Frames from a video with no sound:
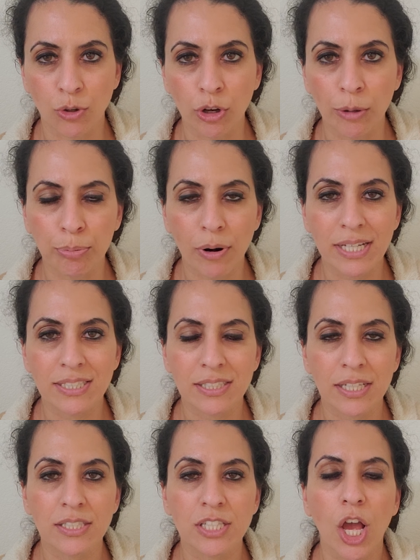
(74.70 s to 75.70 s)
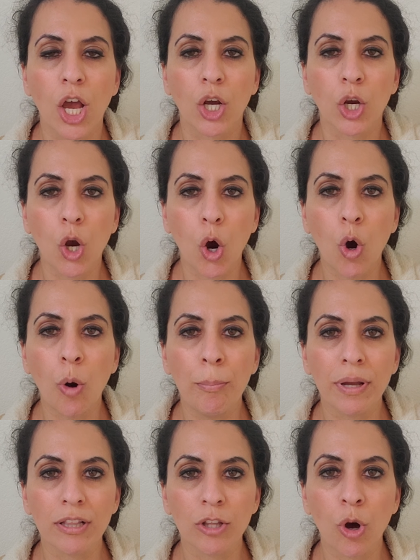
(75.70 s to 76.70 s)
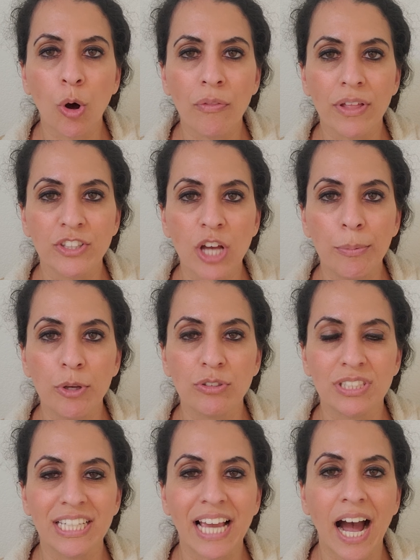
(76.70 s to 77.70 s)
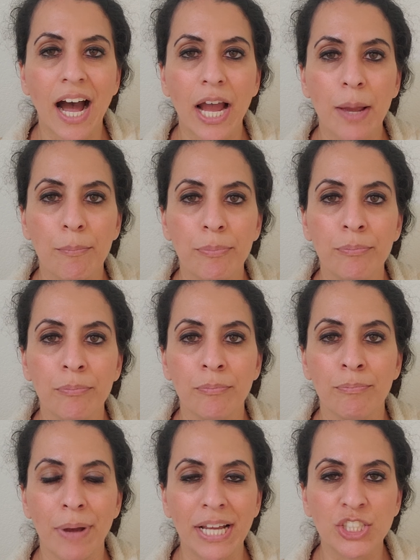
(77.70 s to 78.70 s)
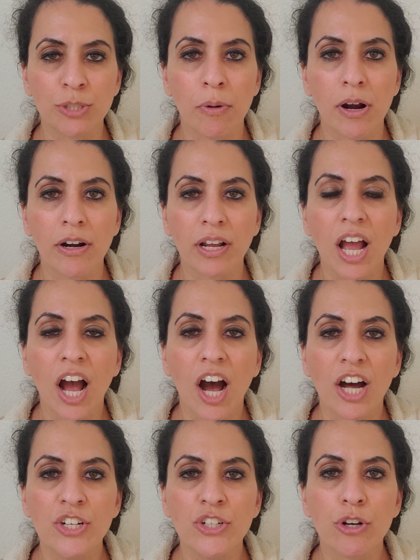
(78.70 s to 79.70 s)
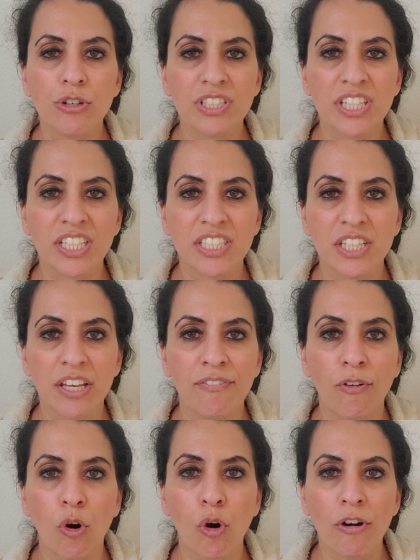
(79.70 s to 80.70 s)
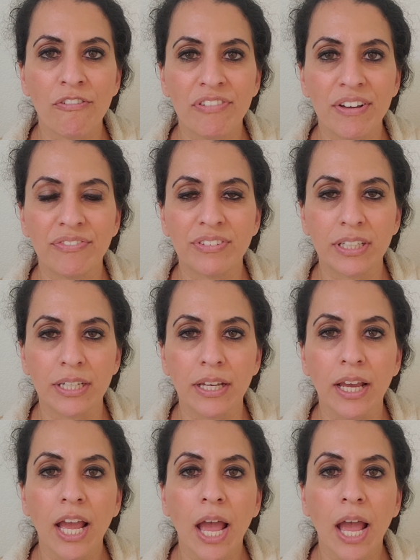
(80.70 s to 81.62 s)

prices go below the WTI benchmark under 64.50.